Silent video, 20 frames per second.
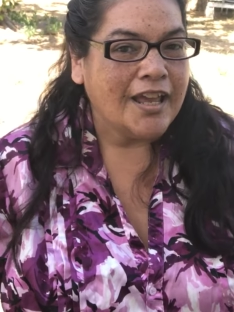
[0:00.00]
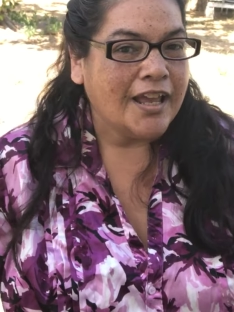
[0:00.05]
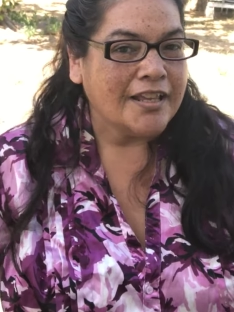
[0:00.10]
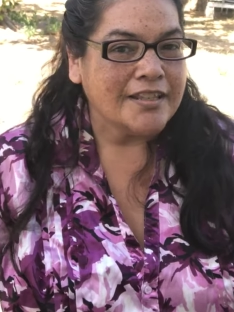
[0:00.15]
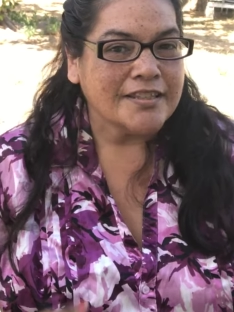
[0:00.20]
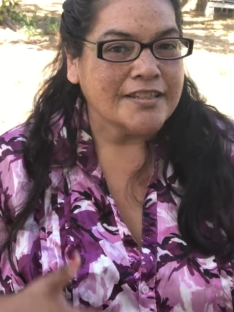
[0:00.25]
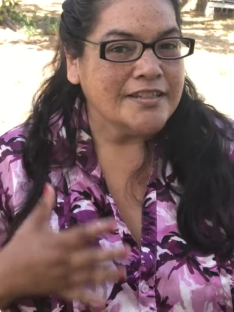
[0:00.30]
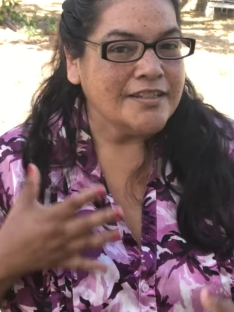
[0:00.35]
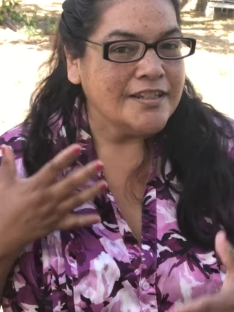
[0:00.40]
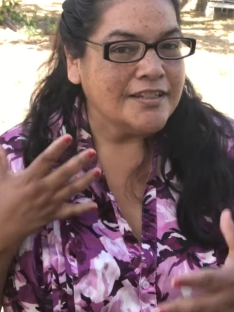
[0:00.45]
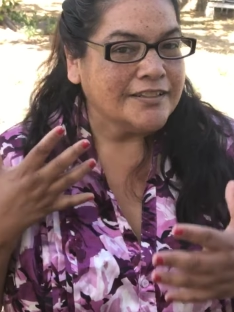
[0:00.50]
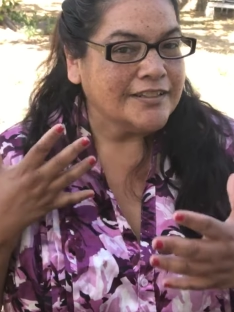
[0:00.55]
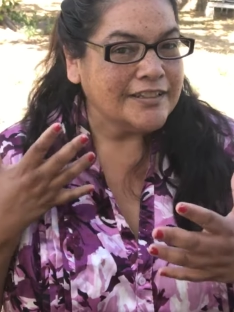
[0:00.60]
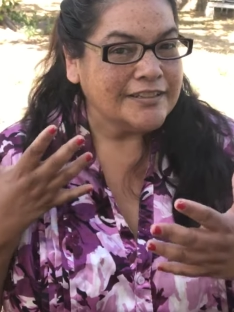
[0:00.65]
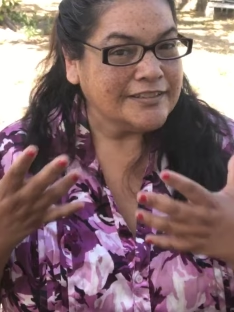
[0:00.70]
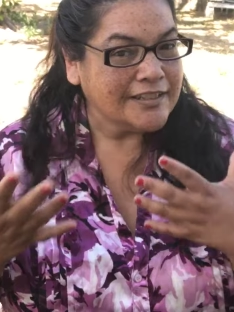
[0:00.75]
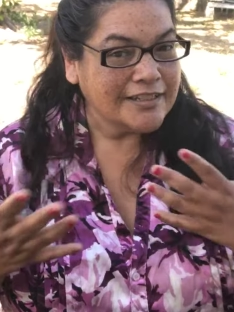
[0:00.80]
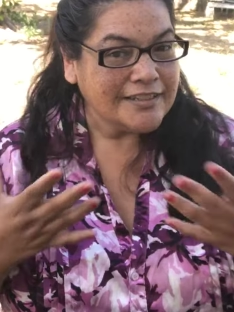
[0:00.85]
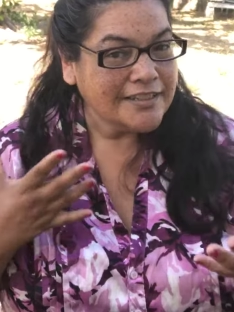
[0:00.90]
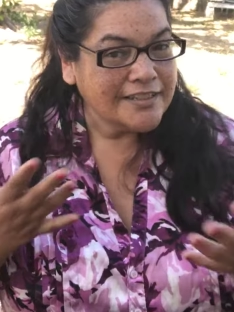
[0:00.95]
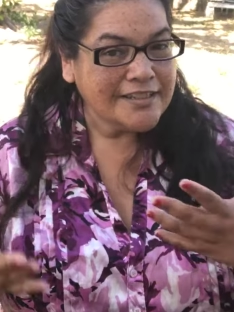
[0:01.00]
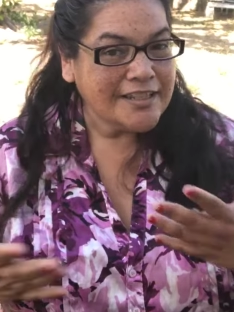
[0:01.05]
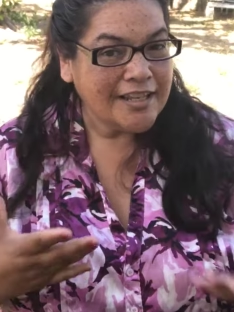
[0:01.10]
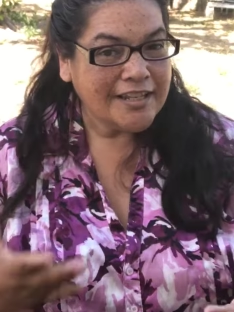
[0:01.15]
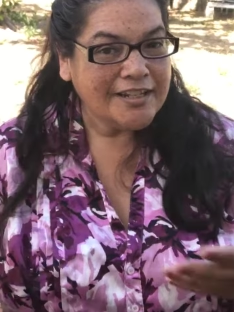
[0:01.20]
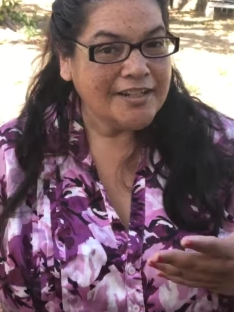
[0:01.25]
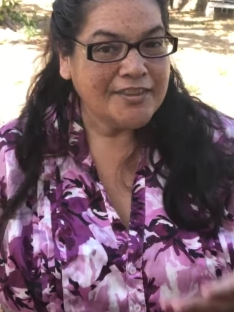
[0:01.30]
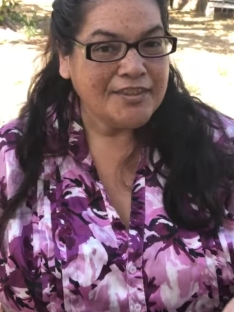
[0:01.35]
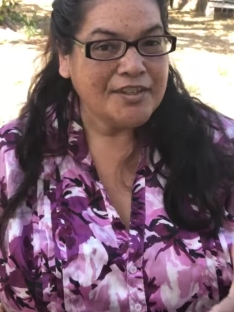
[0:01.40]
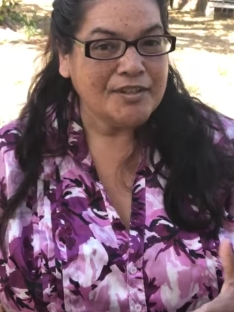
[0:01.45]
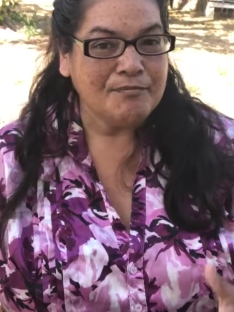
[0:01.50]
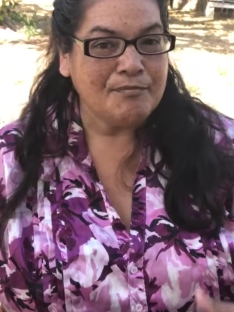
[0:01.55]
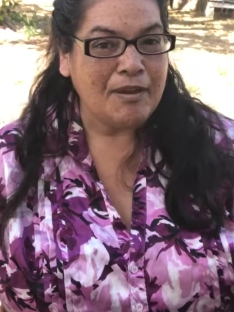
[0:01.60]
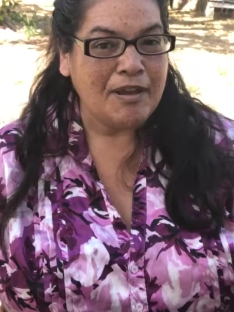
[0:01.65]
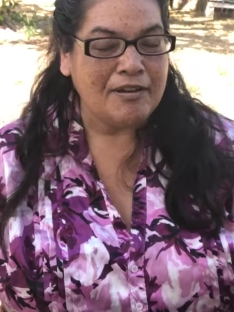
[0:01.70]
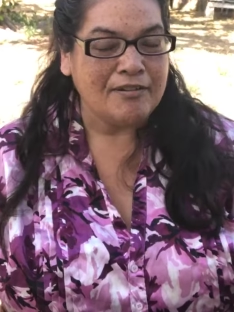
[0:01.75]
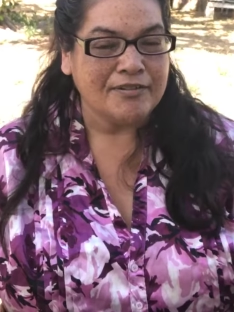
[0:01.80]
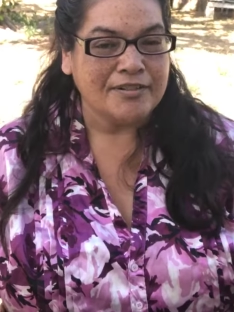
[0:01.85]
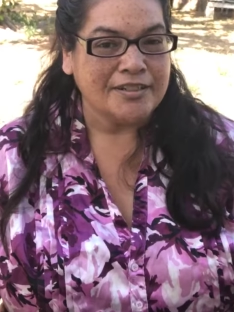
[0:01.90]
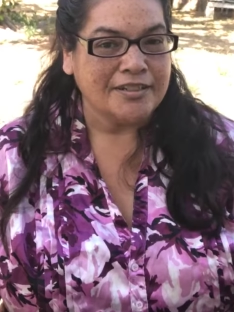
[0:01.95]
It has doesn't say anything
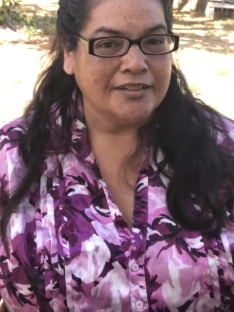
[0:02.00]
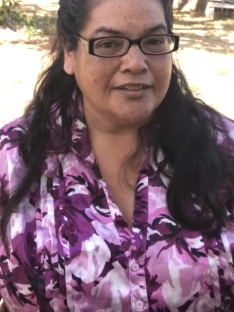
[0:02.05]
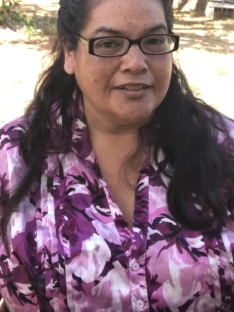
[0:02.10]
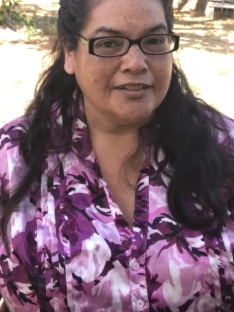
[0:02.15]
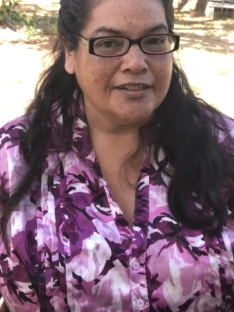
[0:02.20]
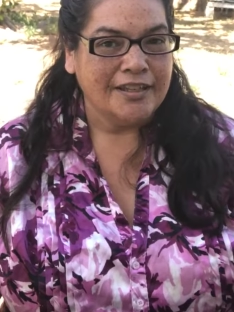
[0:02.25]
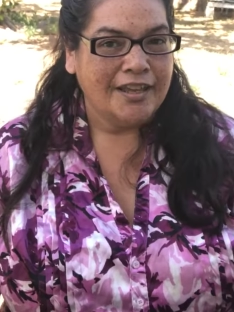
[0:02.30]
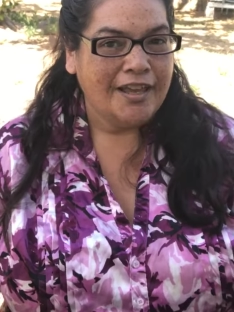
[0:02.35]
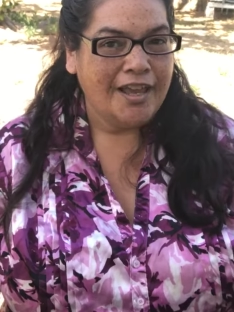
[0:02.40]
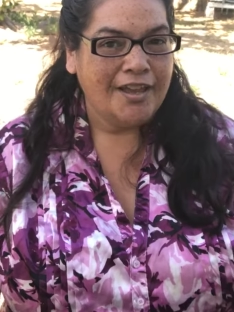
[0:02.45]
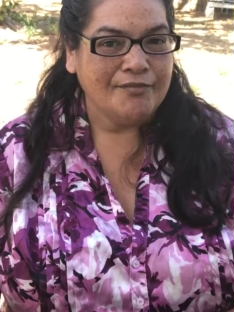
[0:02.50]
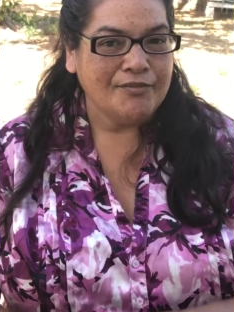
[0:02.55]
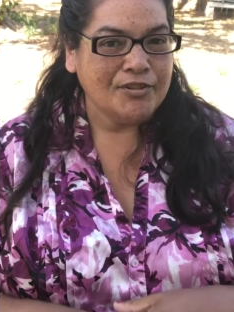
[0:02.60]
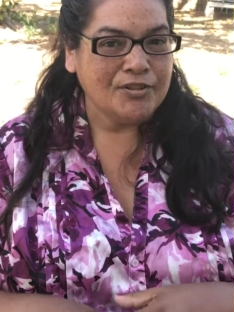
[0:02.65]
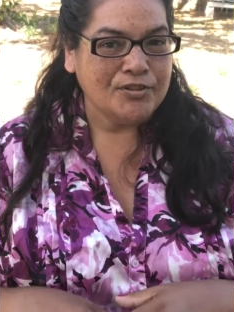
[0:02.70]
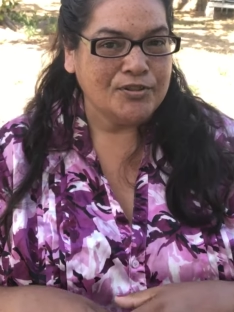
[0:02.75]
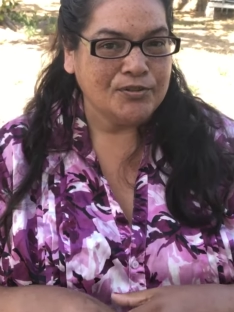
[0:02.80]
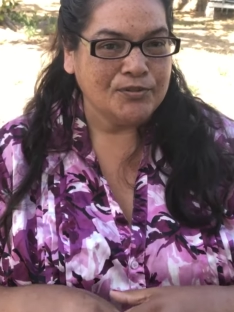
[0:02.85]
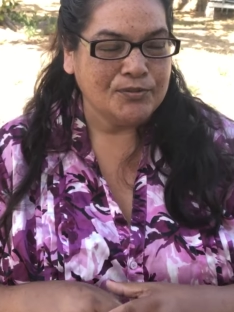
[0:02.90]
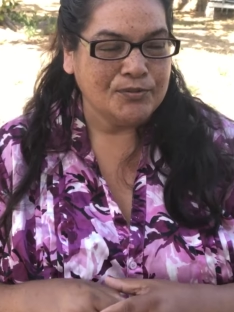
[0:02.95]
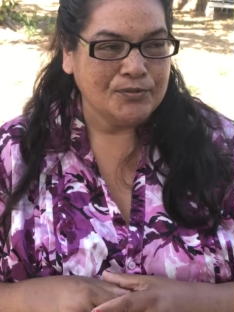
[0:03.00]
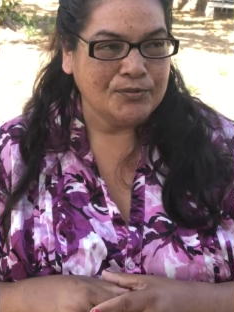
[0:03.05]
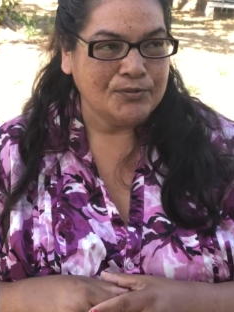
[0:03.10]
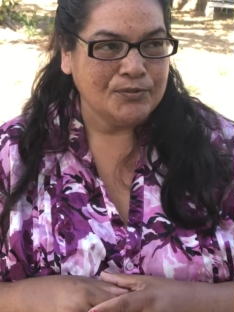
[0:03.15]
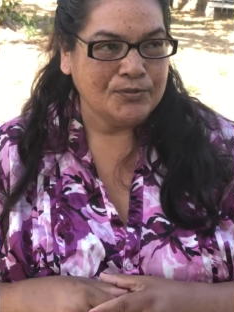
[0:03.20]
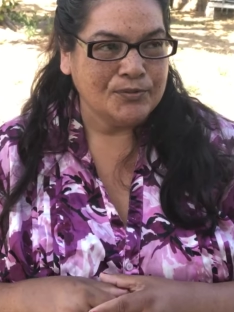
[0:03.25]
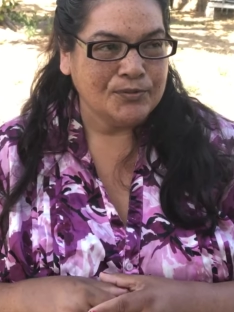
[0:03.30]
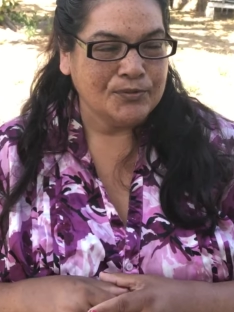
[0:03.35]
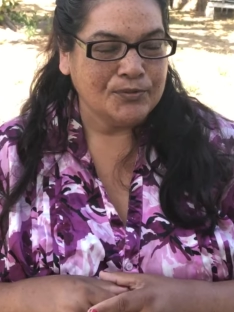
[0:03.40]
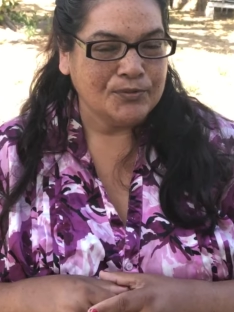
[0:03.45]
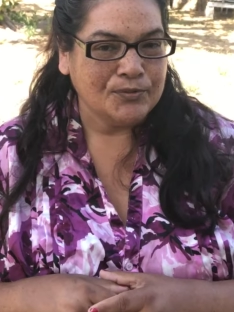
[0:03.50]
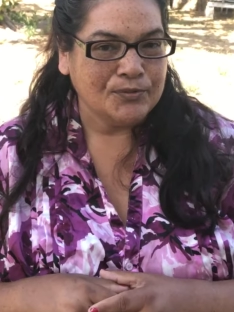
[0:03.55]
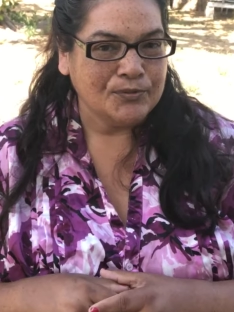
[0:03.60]
about having to